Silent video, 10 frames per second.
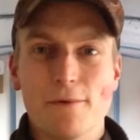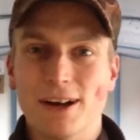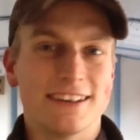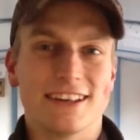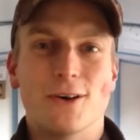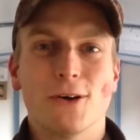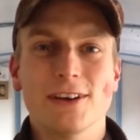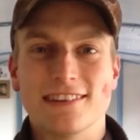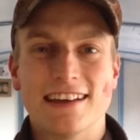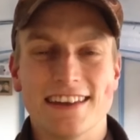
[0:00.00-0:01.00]
one of the
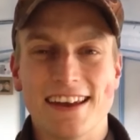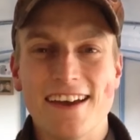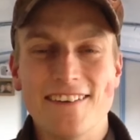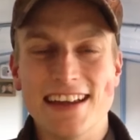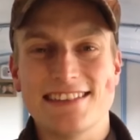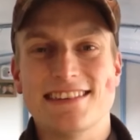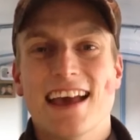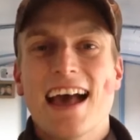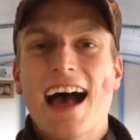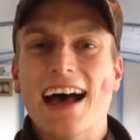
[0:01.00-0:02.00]
corners, I don't know which,
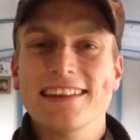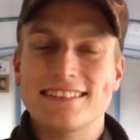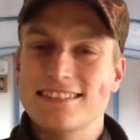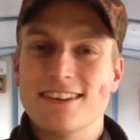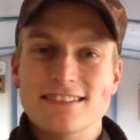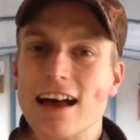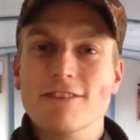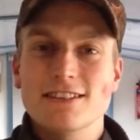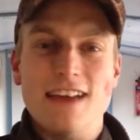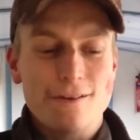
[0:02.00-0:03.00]
and just
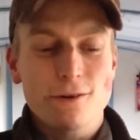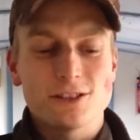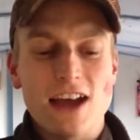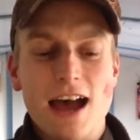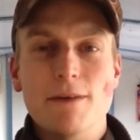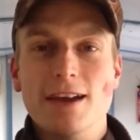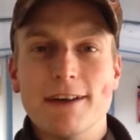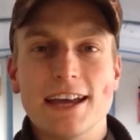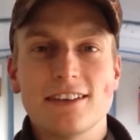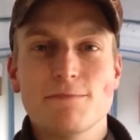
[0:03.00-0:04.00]
have a general chat about
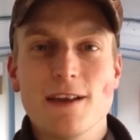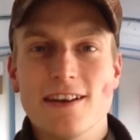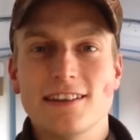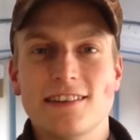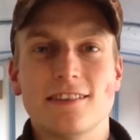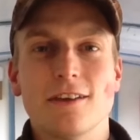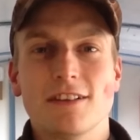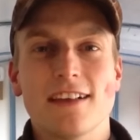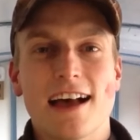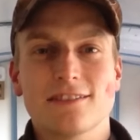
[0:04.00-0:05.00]
my experiences
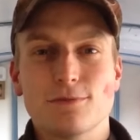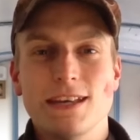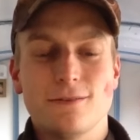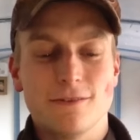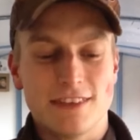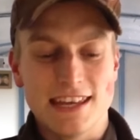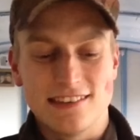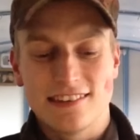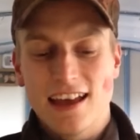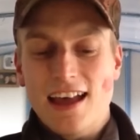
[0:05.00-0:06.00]
over the last week with
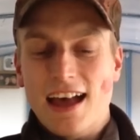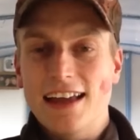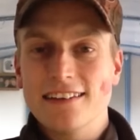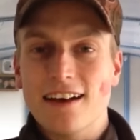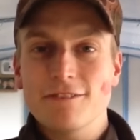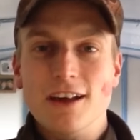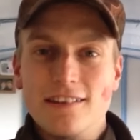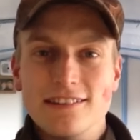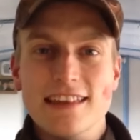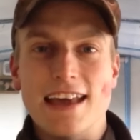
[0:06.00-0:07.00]
these. And I've got
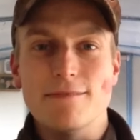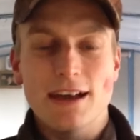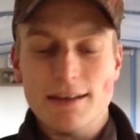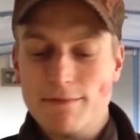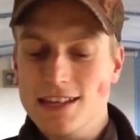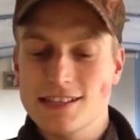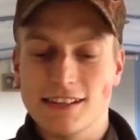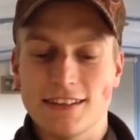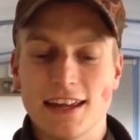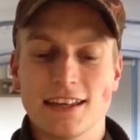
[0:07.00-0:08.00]
to say, my
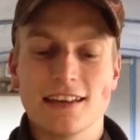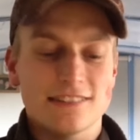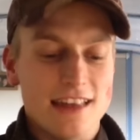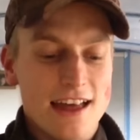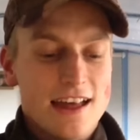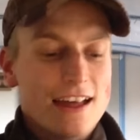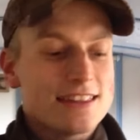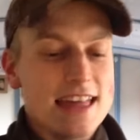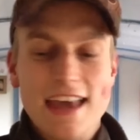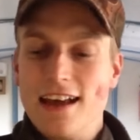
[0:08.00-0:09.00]
immediate thing is that
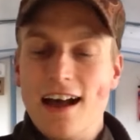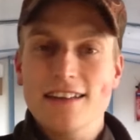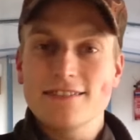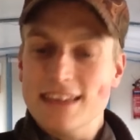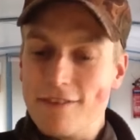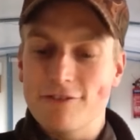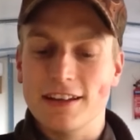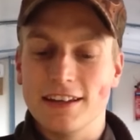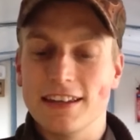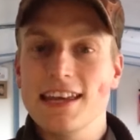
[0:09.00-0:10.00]
they are
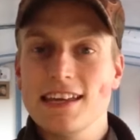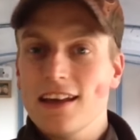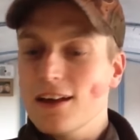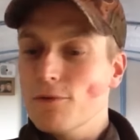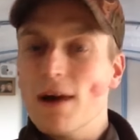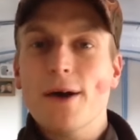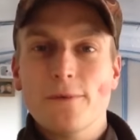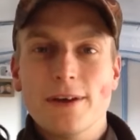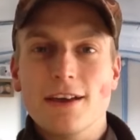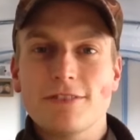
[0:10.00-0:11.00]
definitely
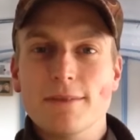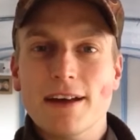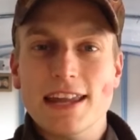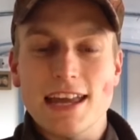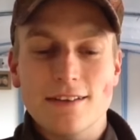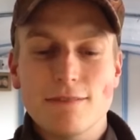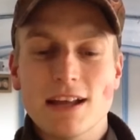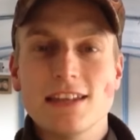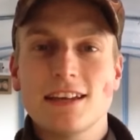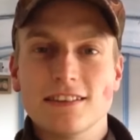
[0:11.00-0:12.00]
well worth the money. I mean,
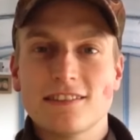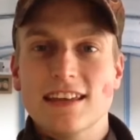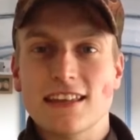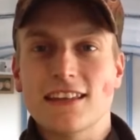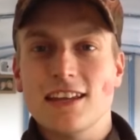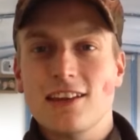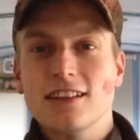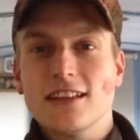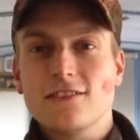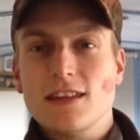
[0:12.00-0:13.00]
when you consider that you
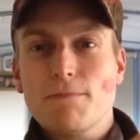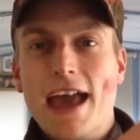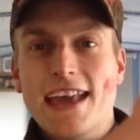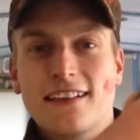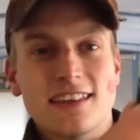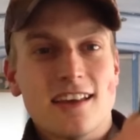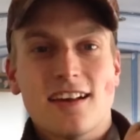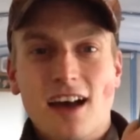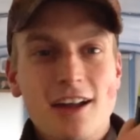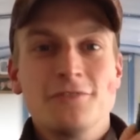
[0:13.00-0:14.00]
can literally pay like
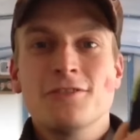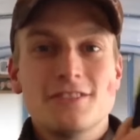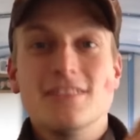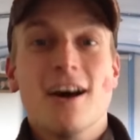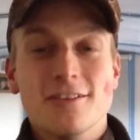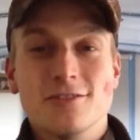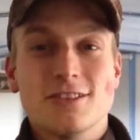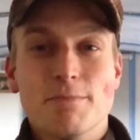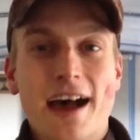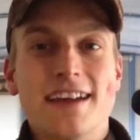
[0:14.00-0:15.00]
hundreds and
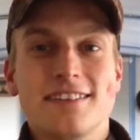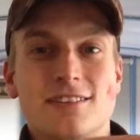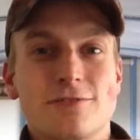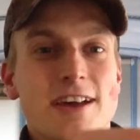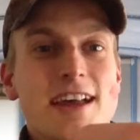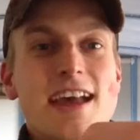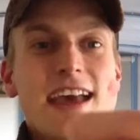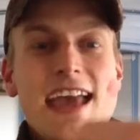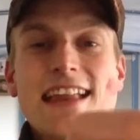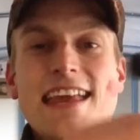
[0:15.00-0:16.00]
hundreds of pounds for
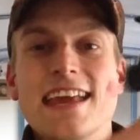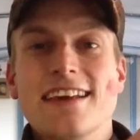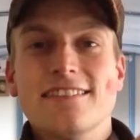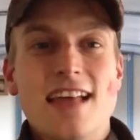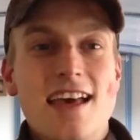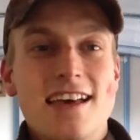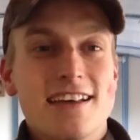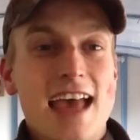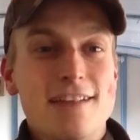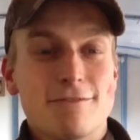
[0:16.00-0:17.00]
in-ear
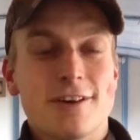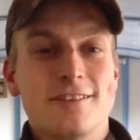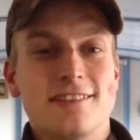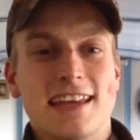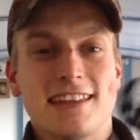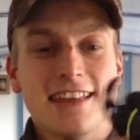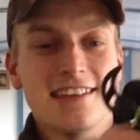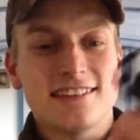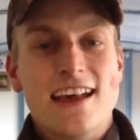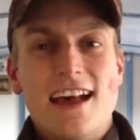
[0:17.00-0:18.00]
headphones like
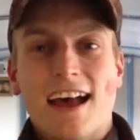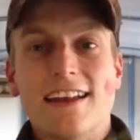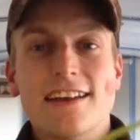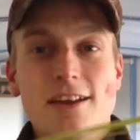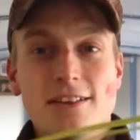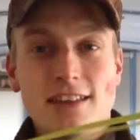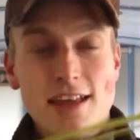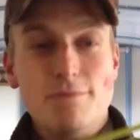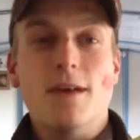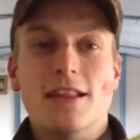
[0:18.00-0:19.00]
this, and I know
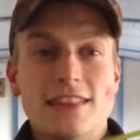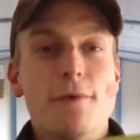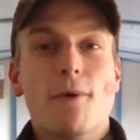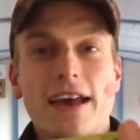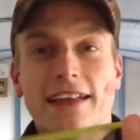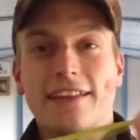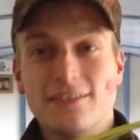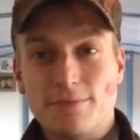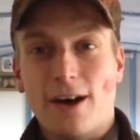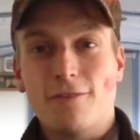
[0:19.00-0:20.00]
that they're
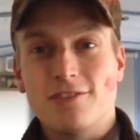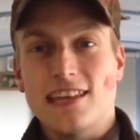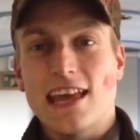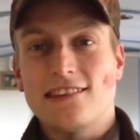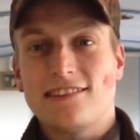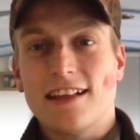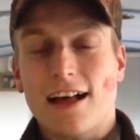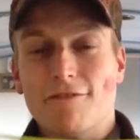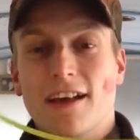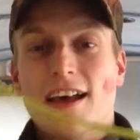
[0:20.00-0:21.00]
wireless, but obviously they still
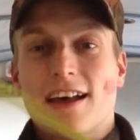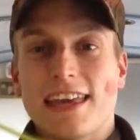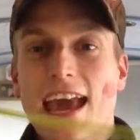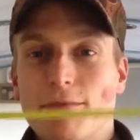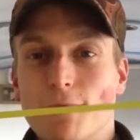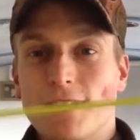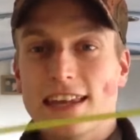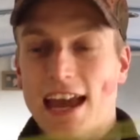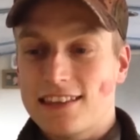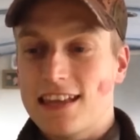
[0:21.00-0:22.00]
have a cable
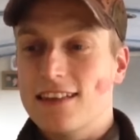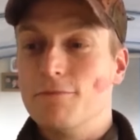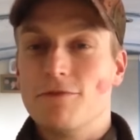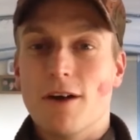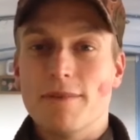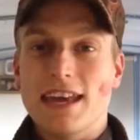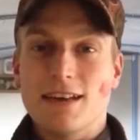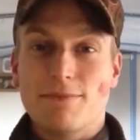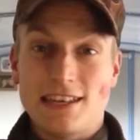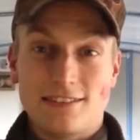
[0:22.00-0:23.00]
connecting them from
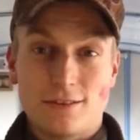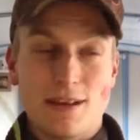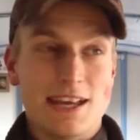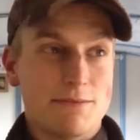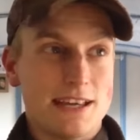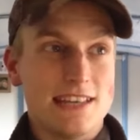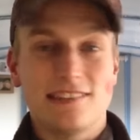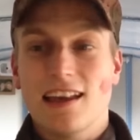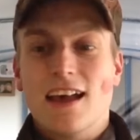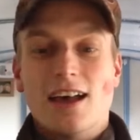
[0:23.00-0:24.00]
earpiece to
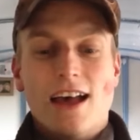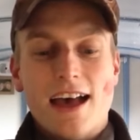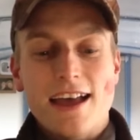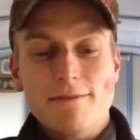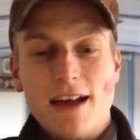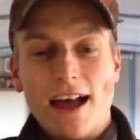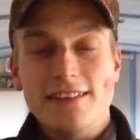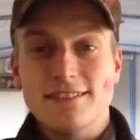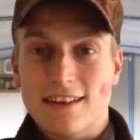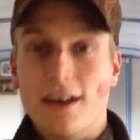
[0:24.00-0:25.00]
earpiece.
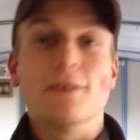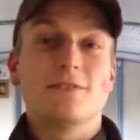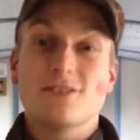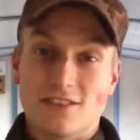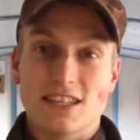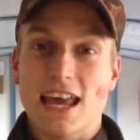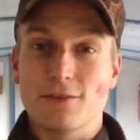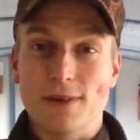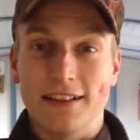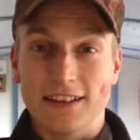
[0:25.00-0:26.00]
And I'll just say
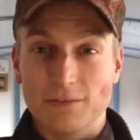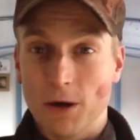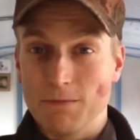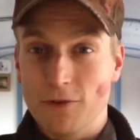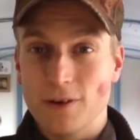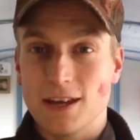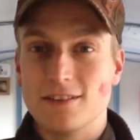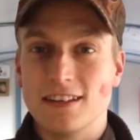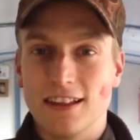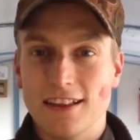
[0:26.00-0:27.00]
as well at this point, before we go
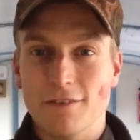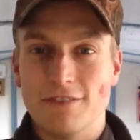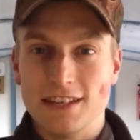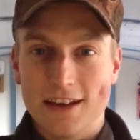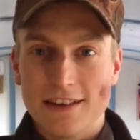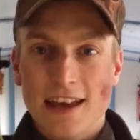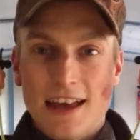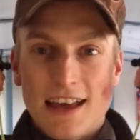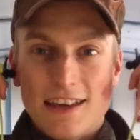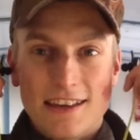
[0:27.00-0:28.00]
to the little video, that
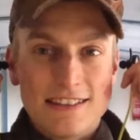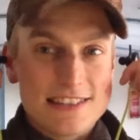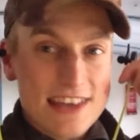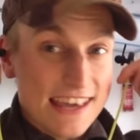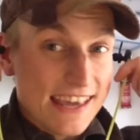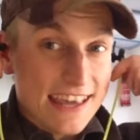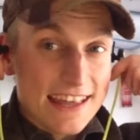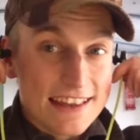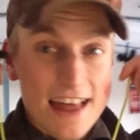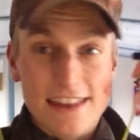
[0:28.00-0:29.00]
you can see
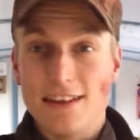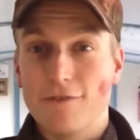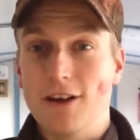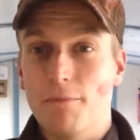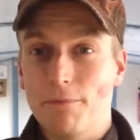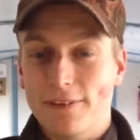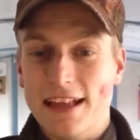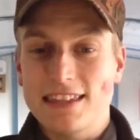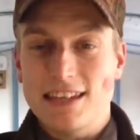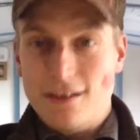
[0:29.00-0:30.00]
here that you've got
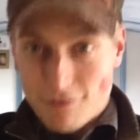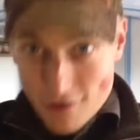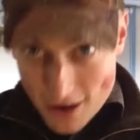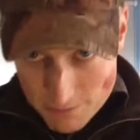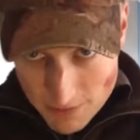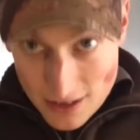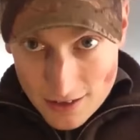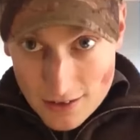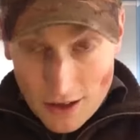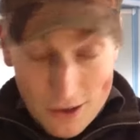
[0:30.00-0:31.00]
plenty of room,
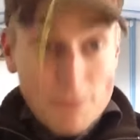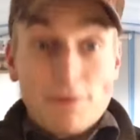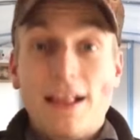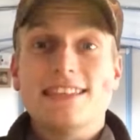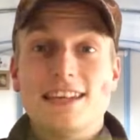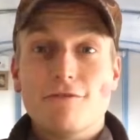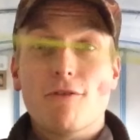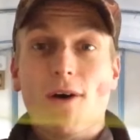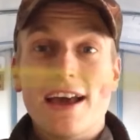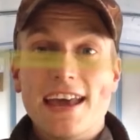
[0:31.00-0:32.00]
plenty of
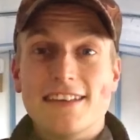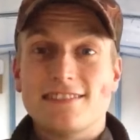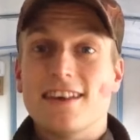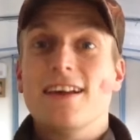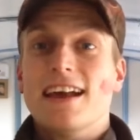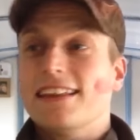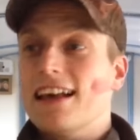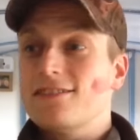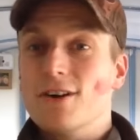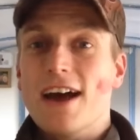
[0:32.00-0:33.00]
wire, so
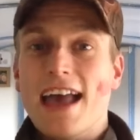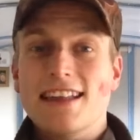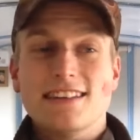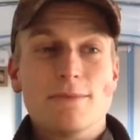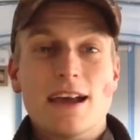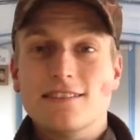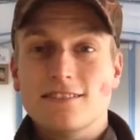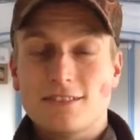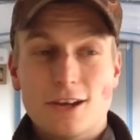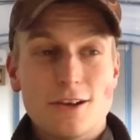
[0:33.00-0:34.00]
unless your head is about
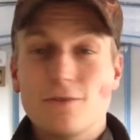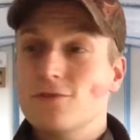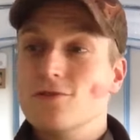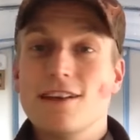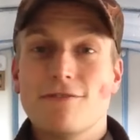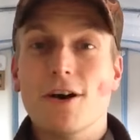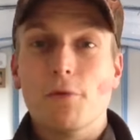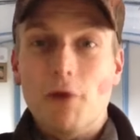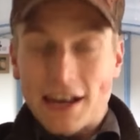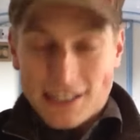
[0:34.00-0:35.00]
2-3
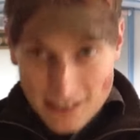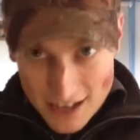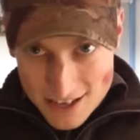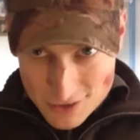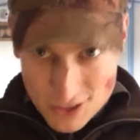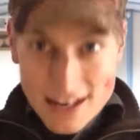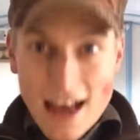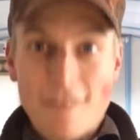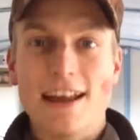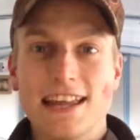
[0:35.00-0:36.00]
foot wide, you shouldn't
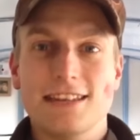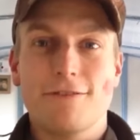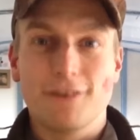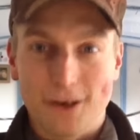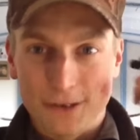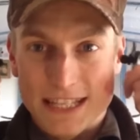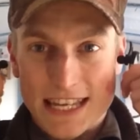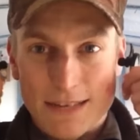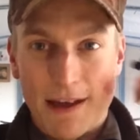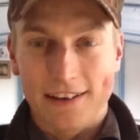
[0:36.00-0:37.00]
have any
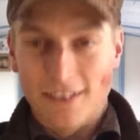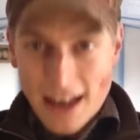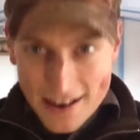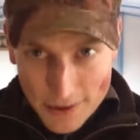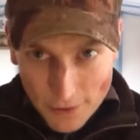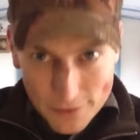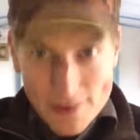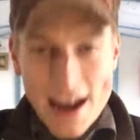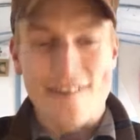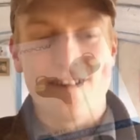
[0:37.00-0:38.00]
difficulty depending on how you want to
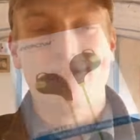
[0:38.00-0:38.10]
wear